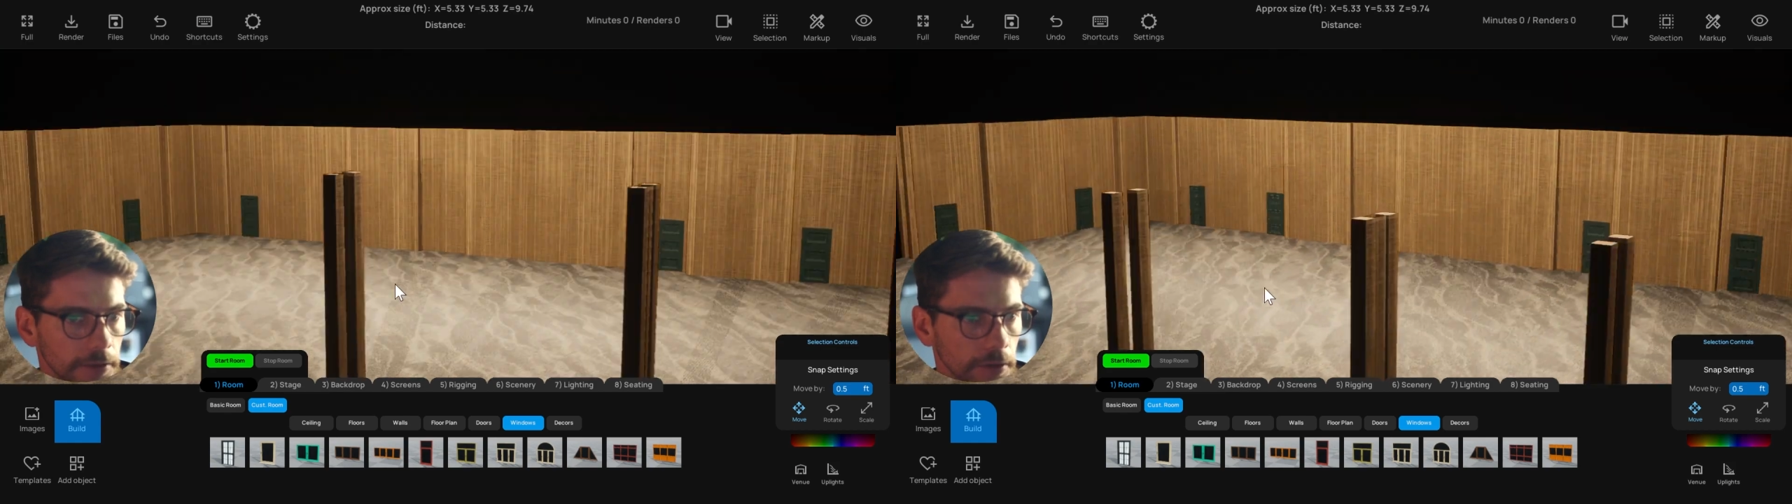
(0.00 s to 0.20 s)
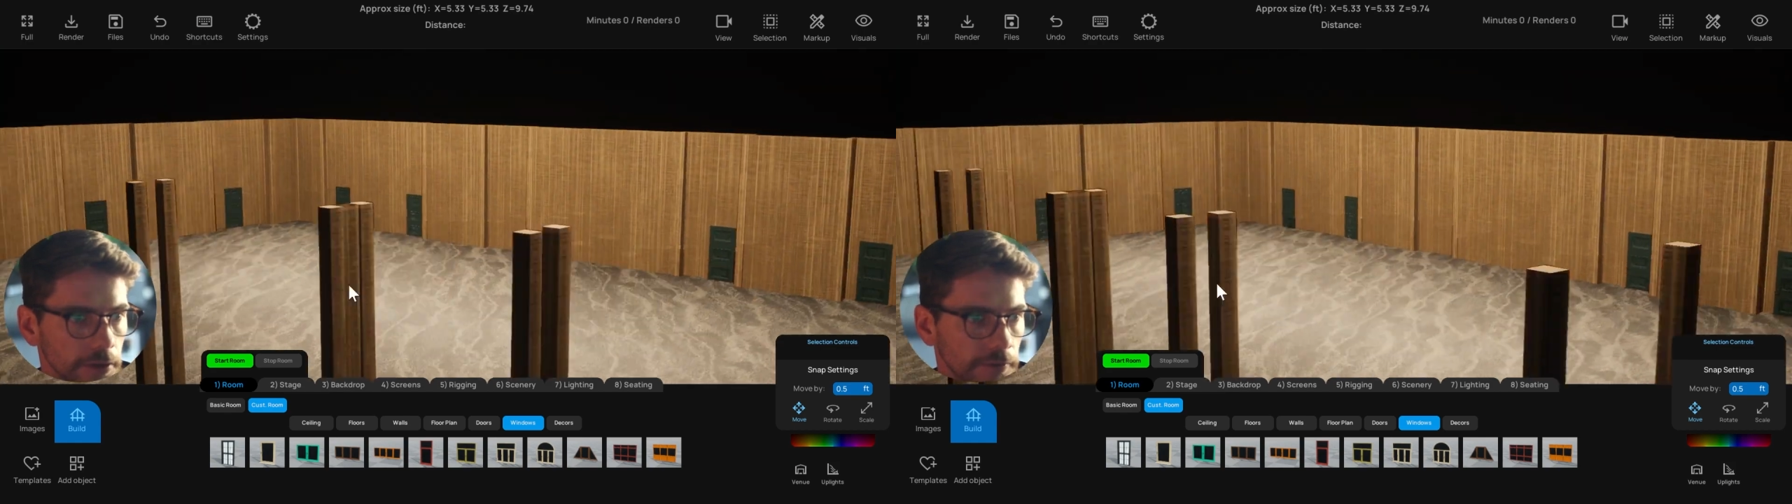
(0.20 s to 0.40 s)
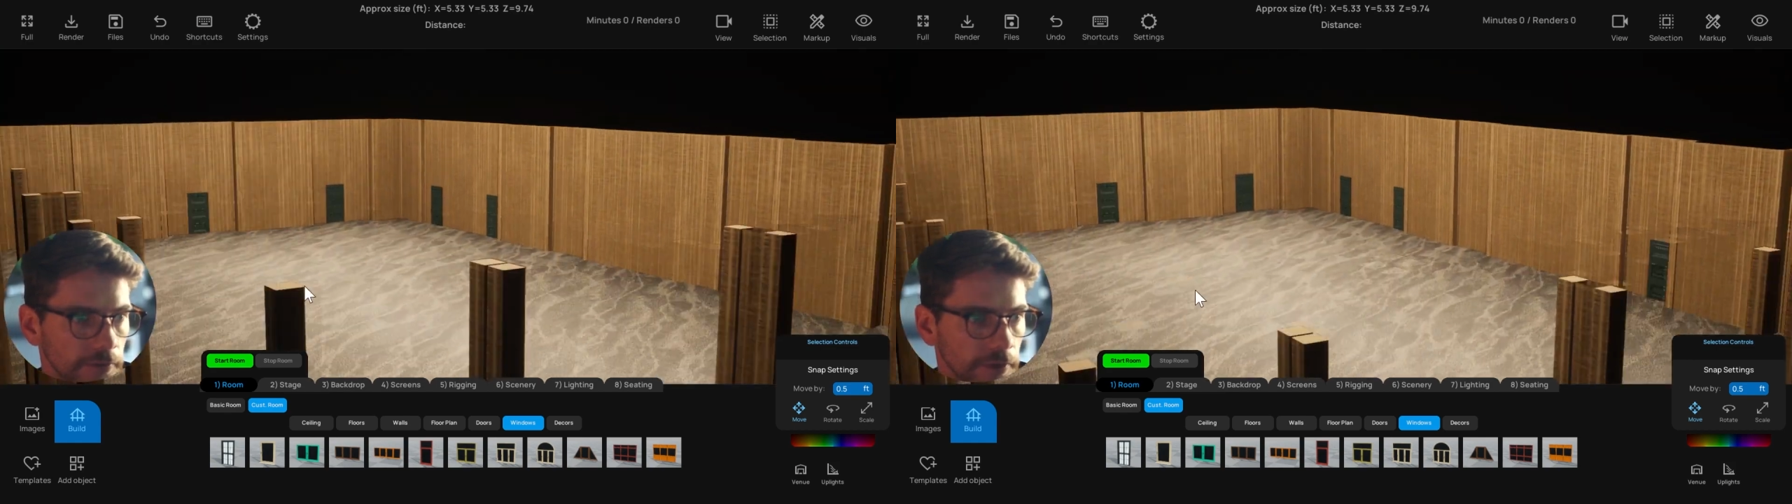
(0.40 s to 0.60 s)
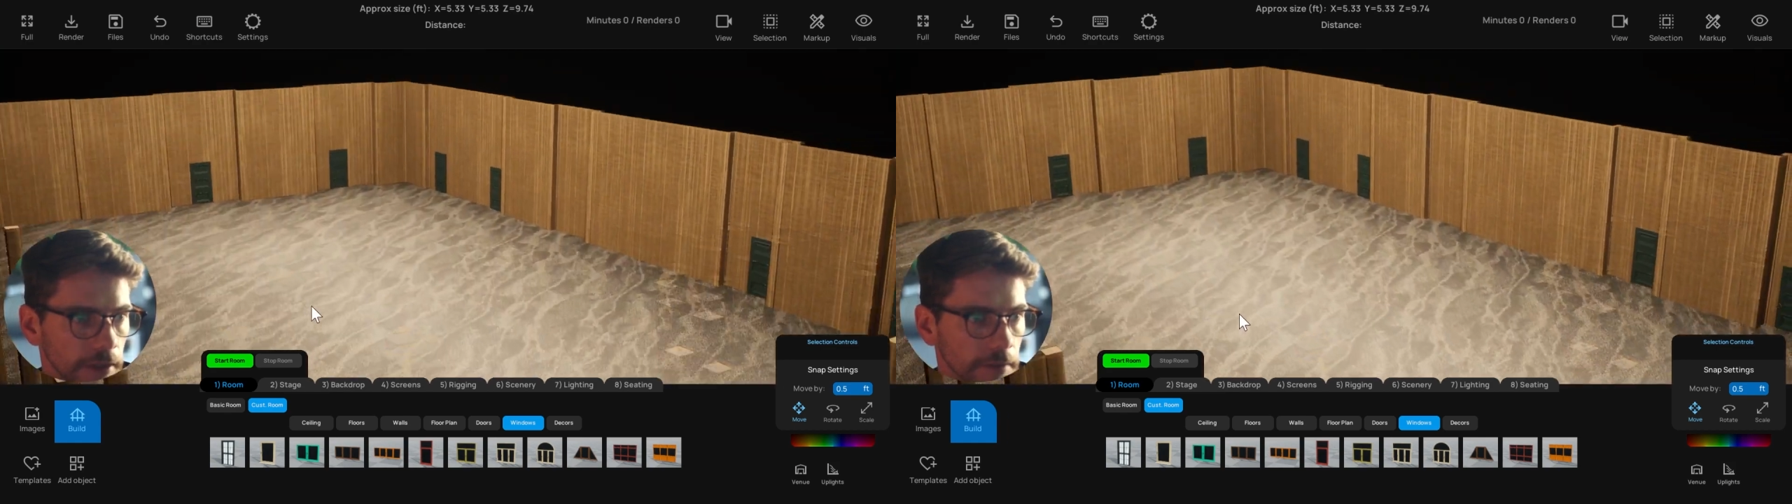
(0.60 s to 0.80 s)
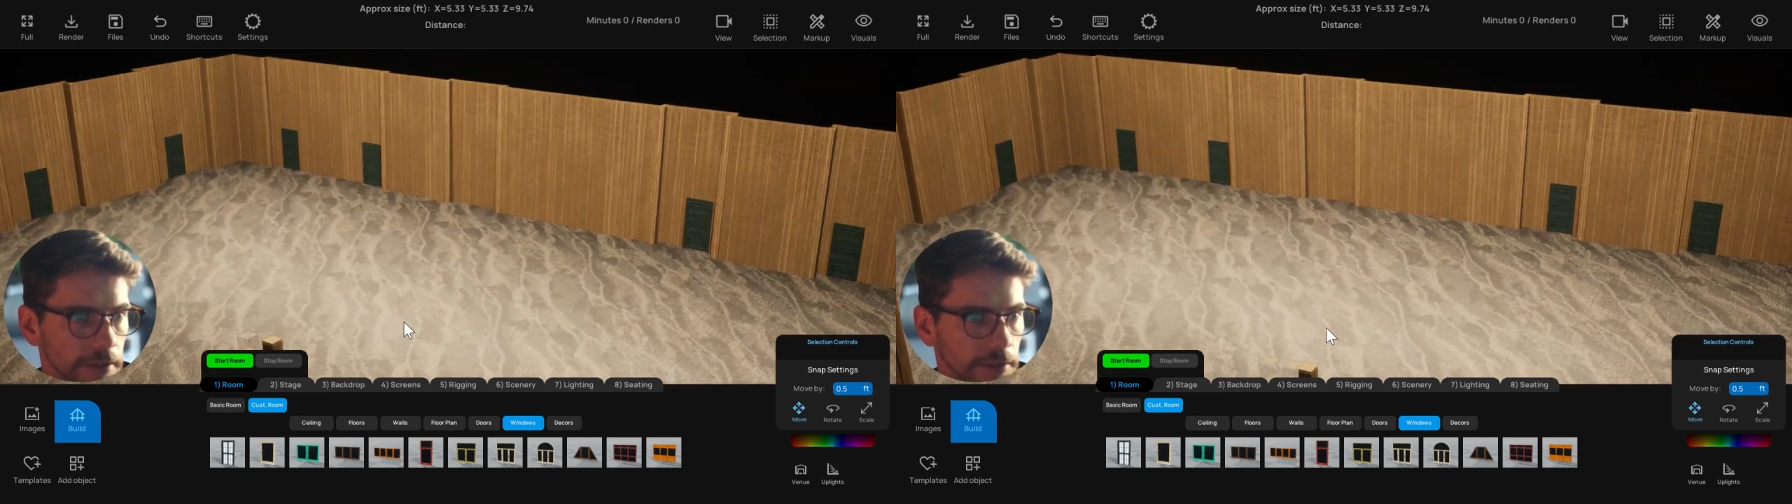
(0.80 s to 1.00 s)
it looks
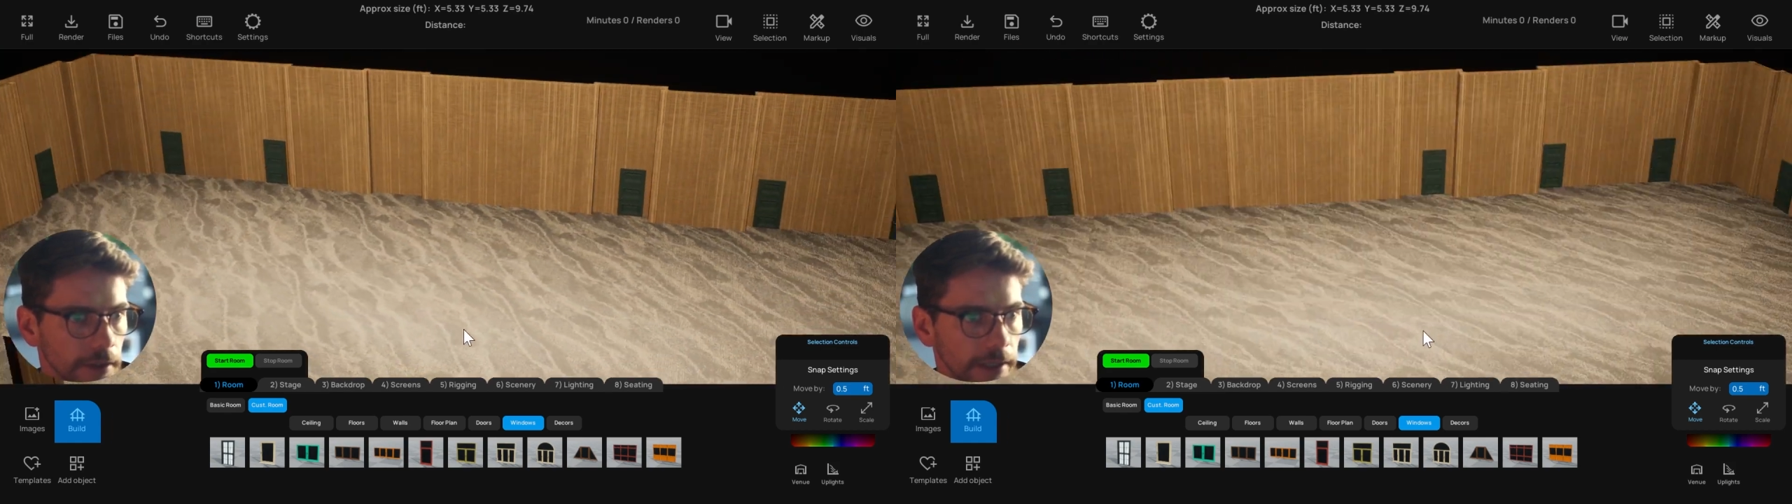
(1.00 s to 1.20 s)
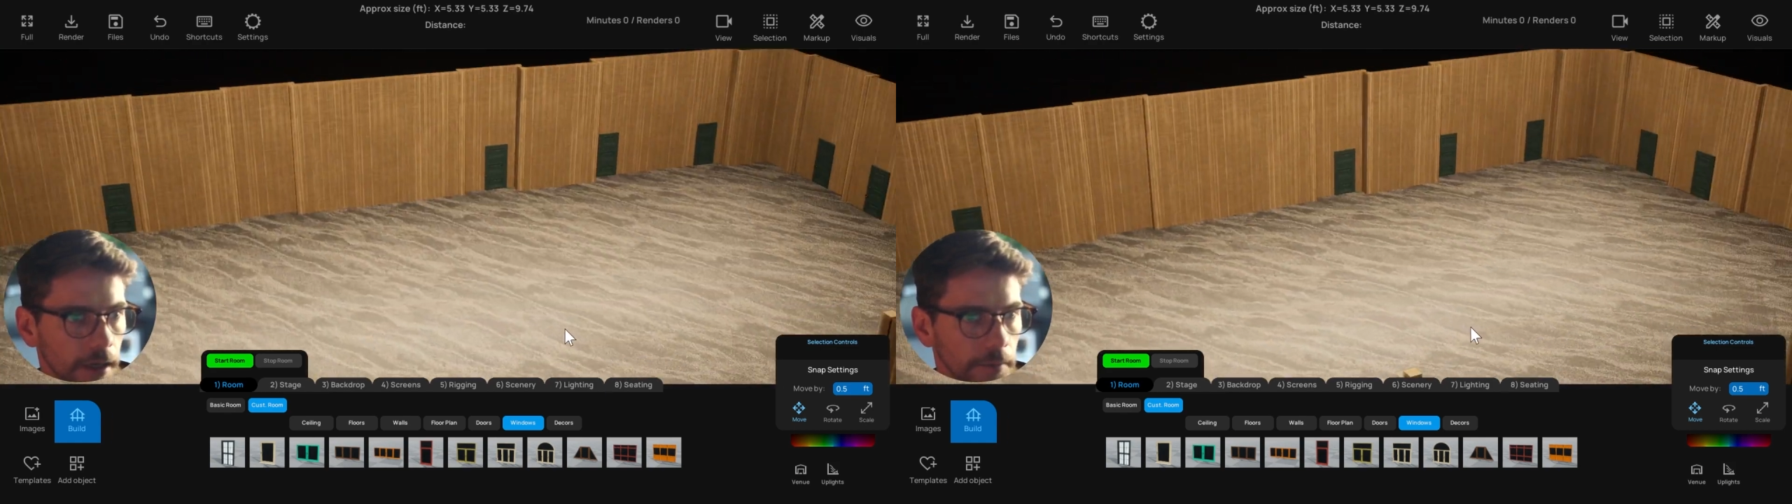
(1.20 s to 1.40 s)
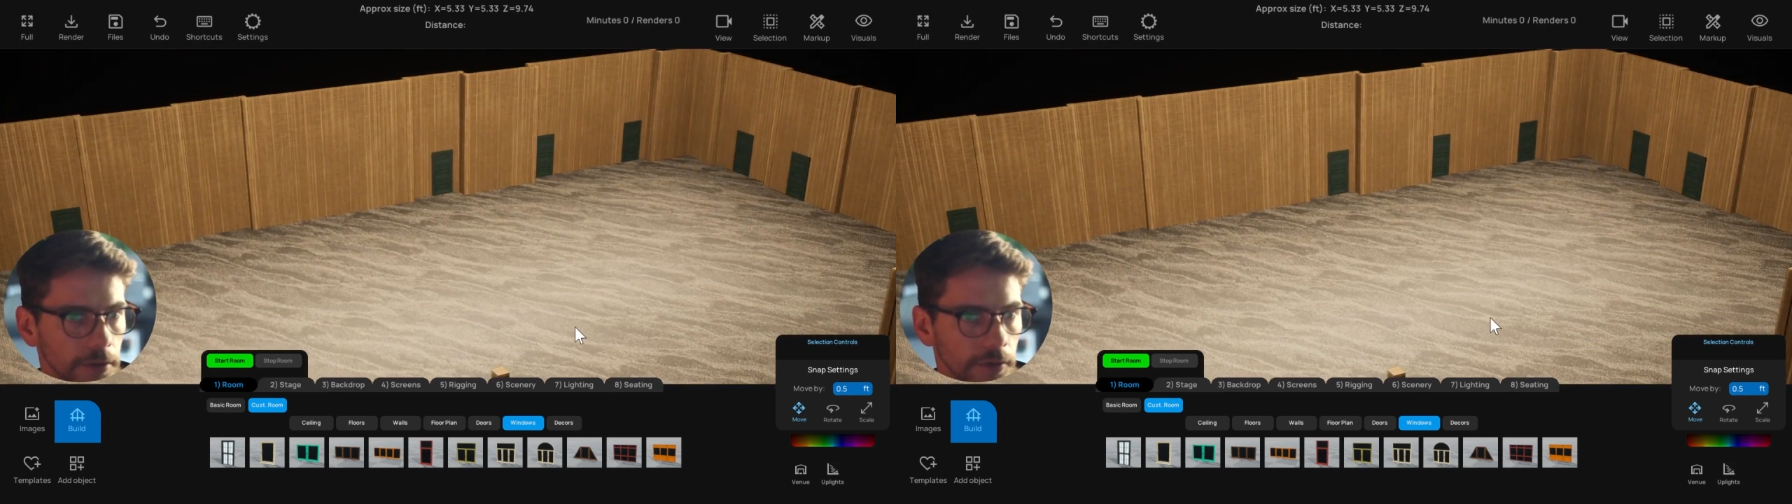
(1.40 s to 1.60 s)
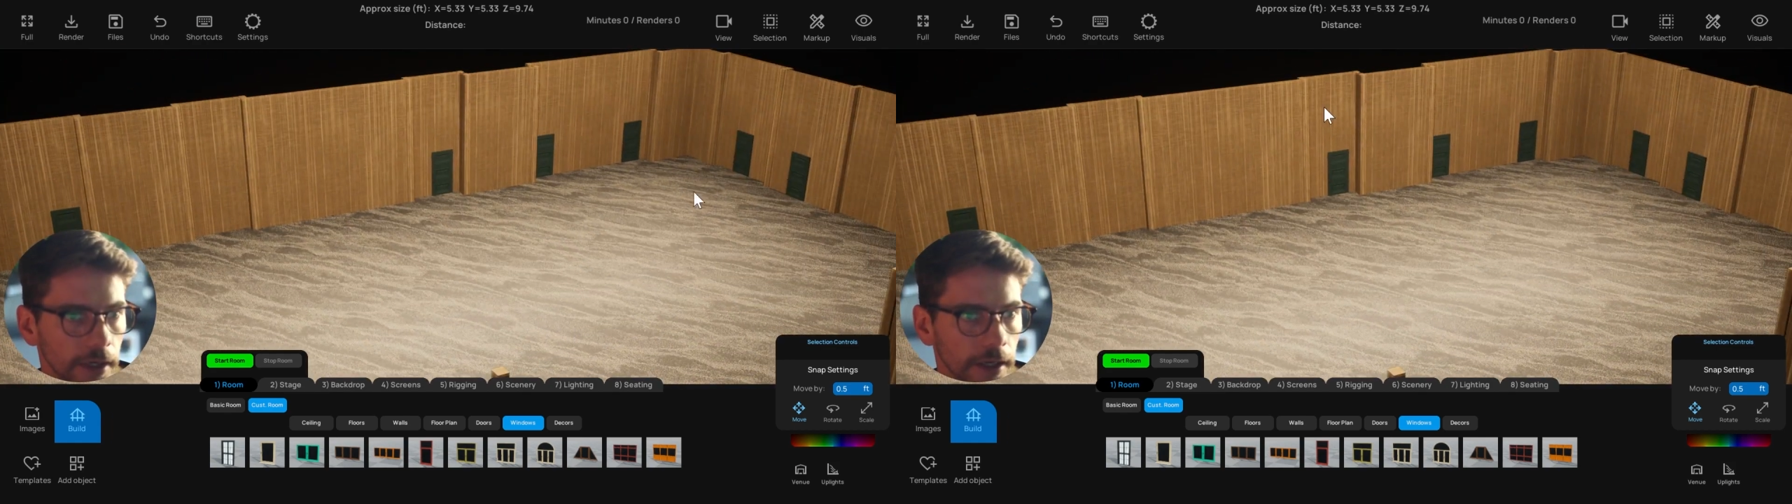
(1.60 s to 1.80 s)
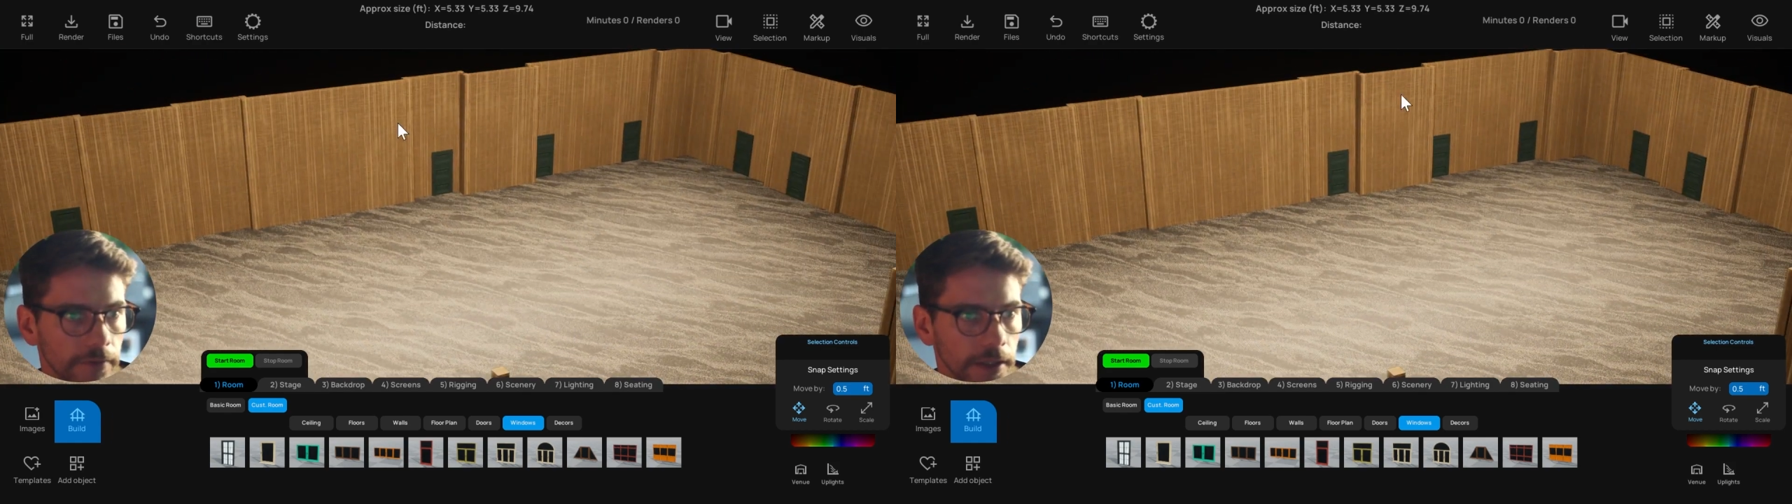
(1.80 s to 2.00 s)
fairly basic right now, but you do
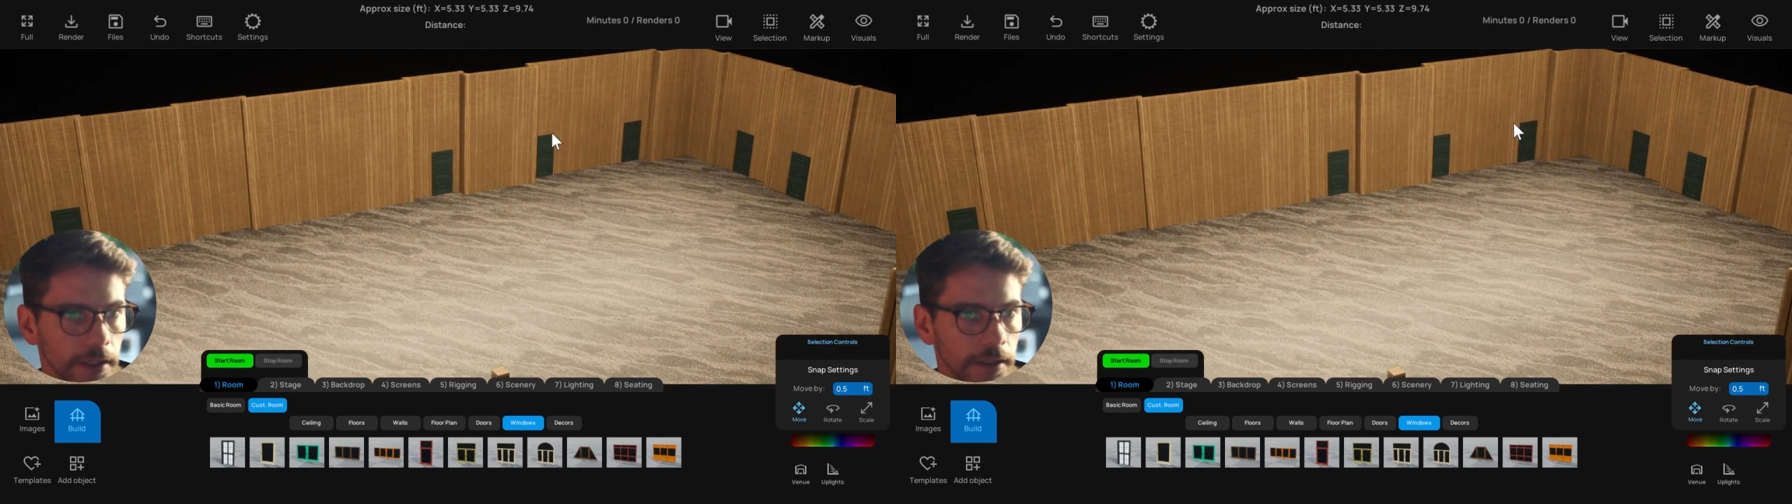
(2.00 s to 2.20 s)
have